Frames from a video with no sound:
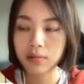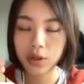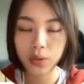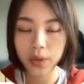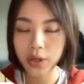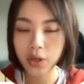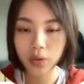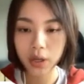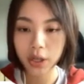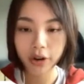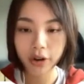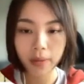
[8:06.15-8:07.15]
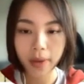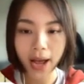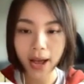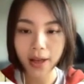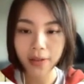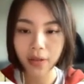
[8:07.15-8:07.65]
switch your career
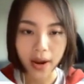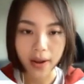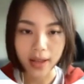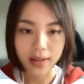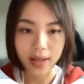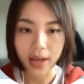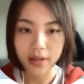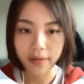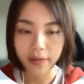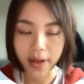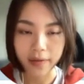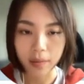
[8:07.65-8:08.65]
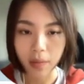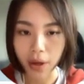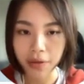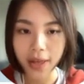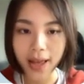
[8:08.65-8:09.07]
path? At the end of every month,